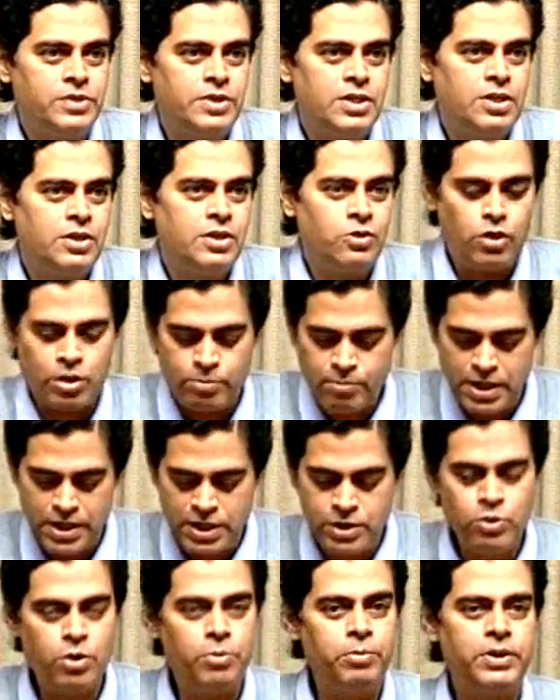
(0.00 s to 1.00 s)
Normally in
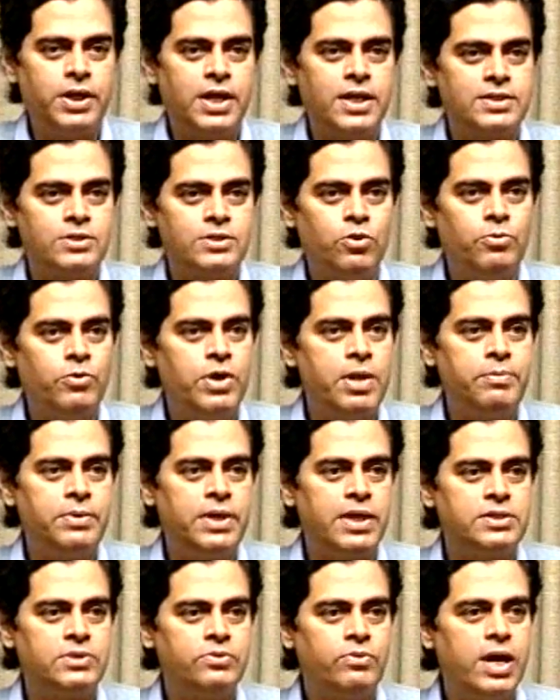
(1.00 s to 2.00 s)
homoepitaxy,
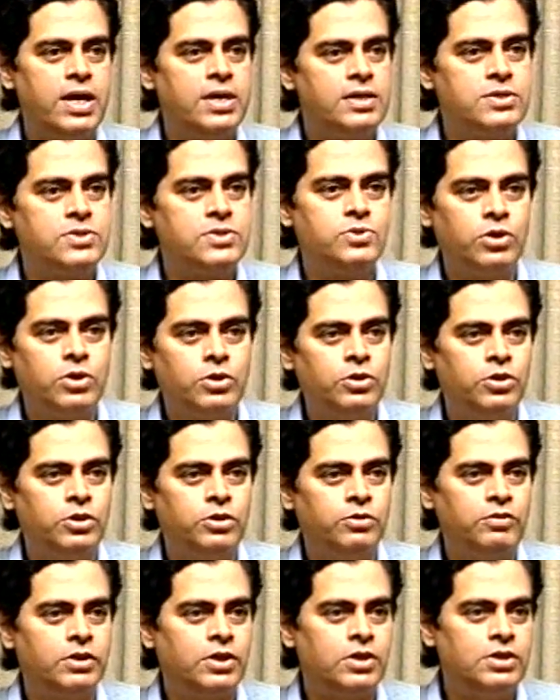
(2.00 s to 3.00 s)
why it is so good?
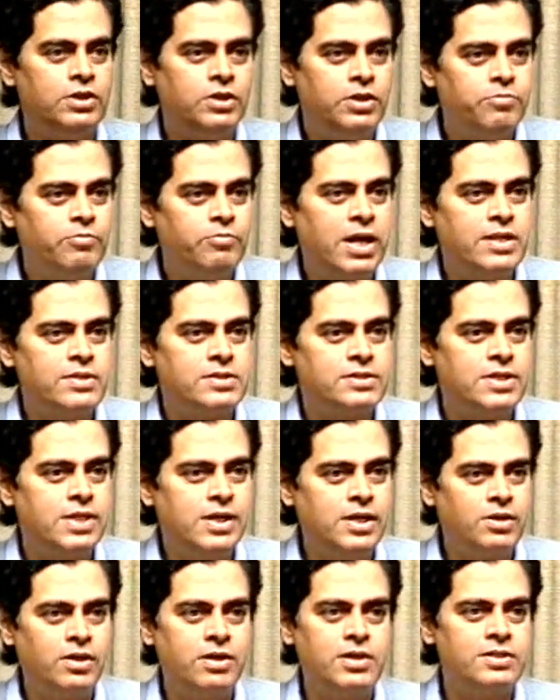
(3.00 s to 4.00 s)
Because my
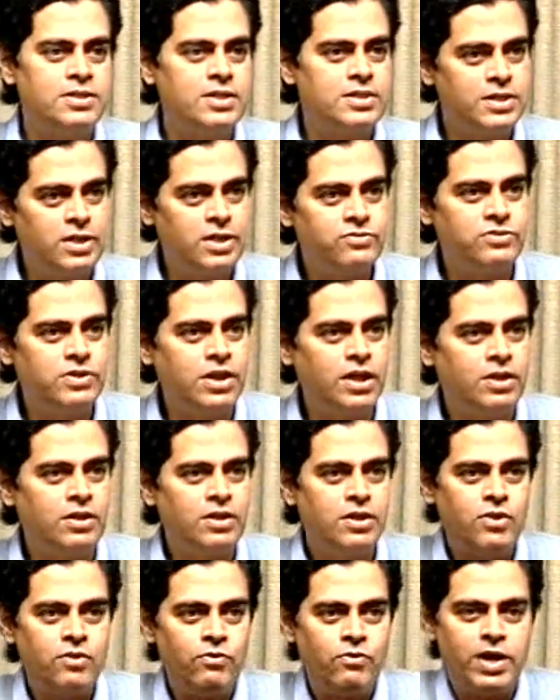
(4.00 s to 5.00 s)
silicon is a substrate
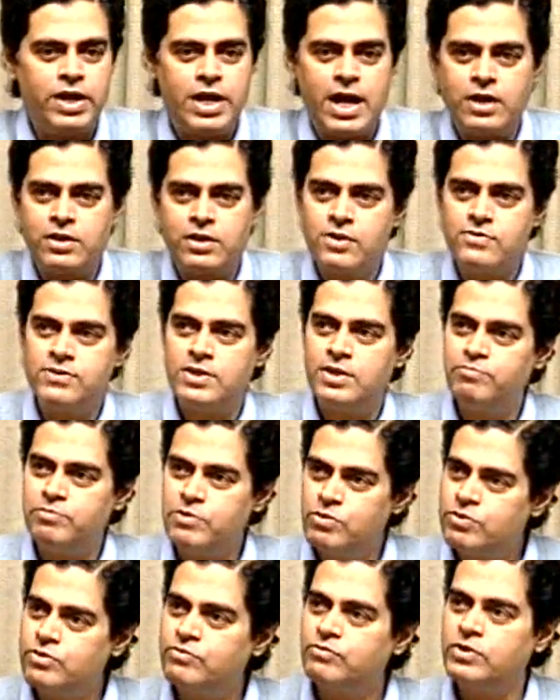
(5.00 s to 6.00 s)
where atoms are
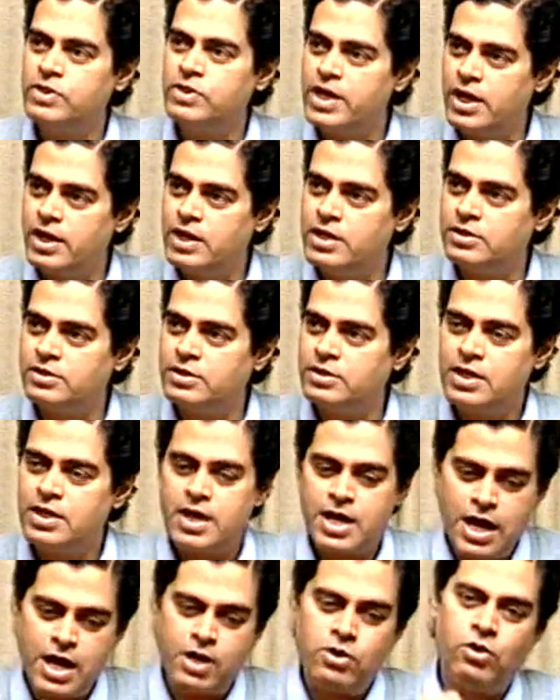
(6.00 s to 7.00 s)
beautifully arranged,
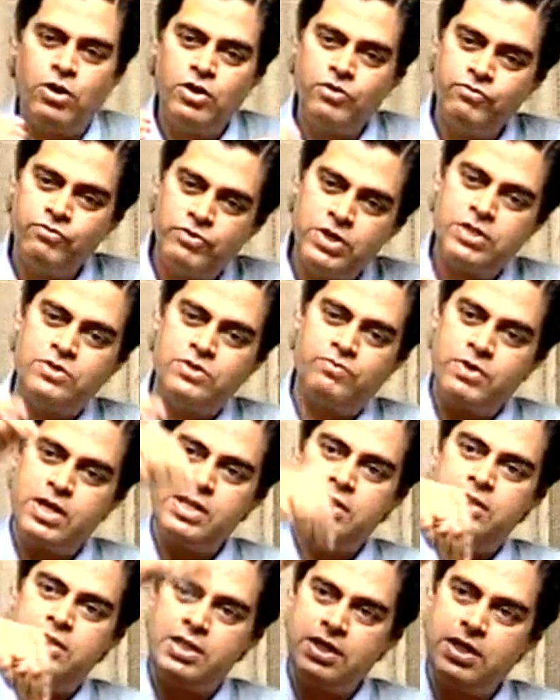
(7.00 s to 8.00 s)
and on which, when
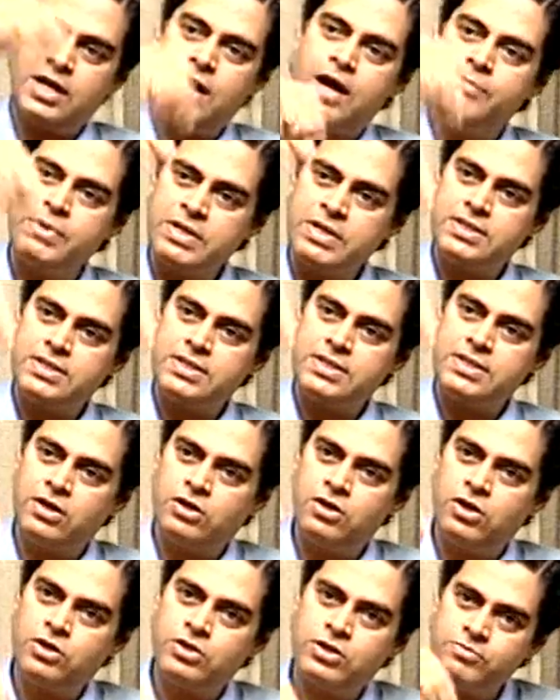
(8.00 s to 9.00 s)
the incoming silicon
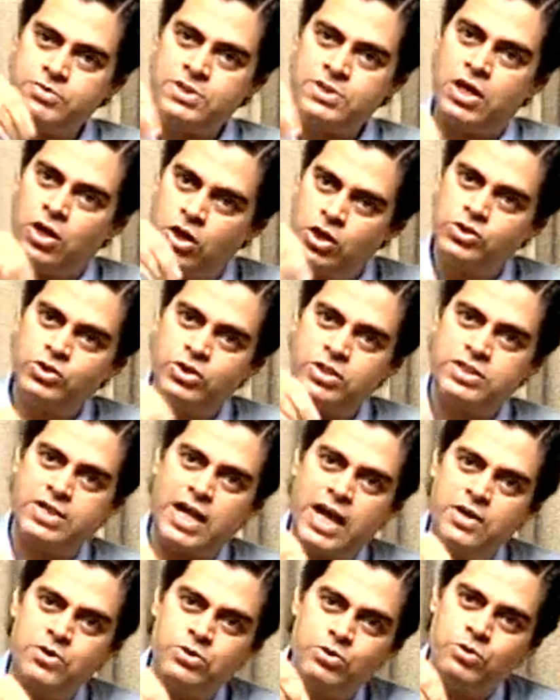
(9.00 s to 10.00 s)
atoms, they also try
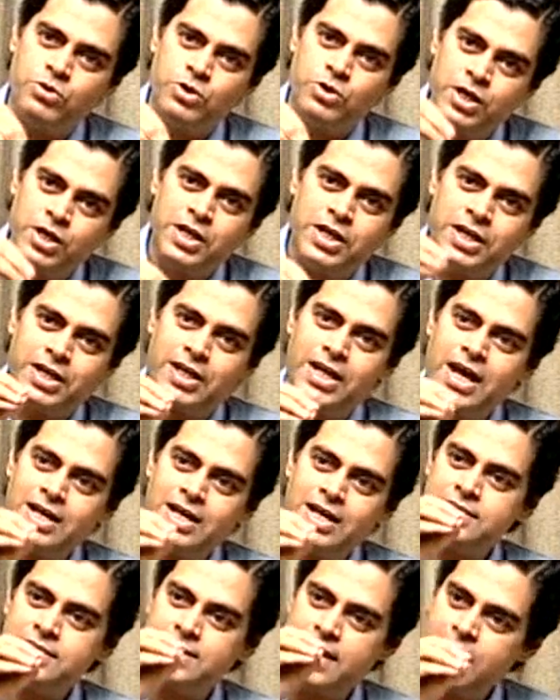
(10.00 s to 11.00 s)
to get the
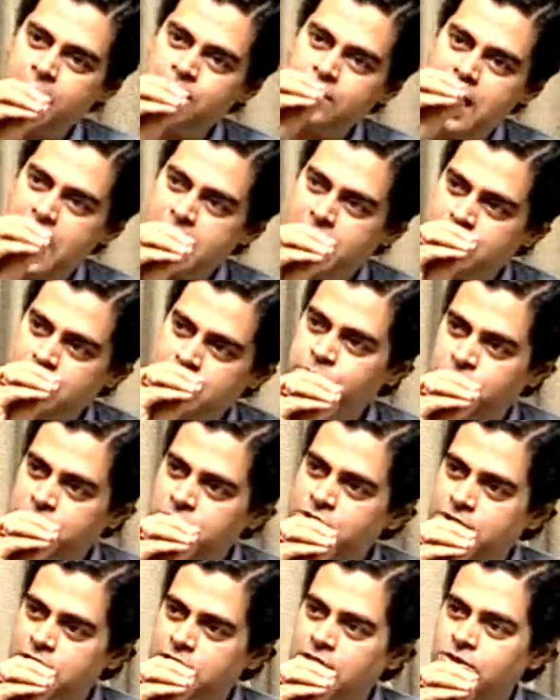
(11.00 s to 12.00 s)
same lattice
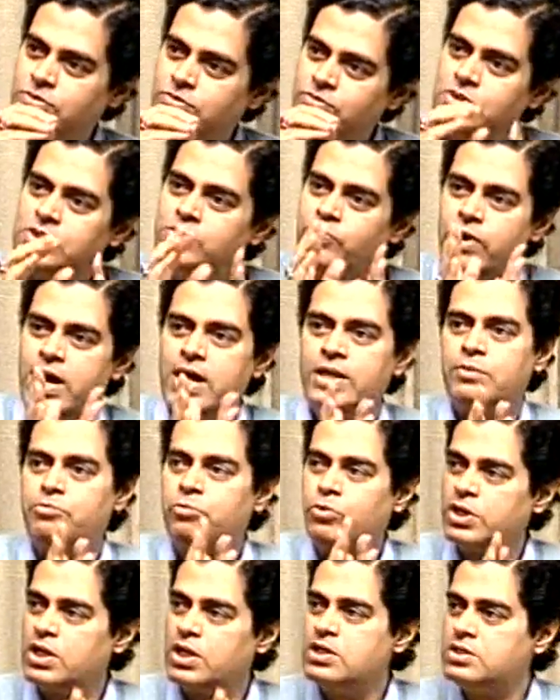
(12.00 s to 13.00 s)
positions, where the
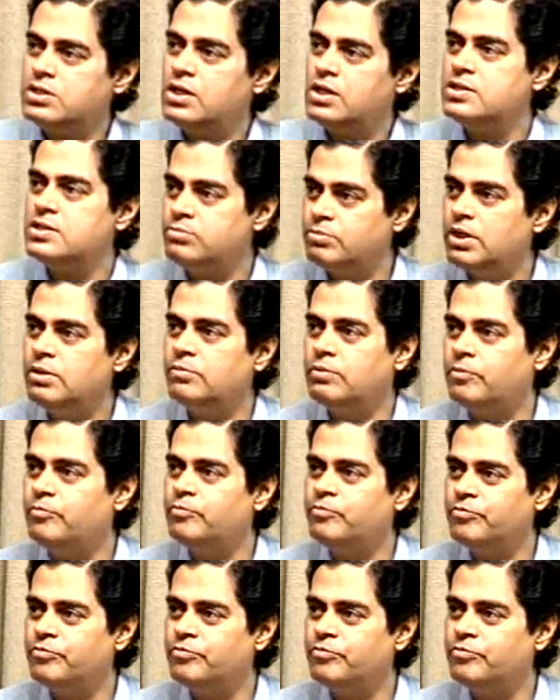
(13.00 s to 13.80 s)
potential is minimum.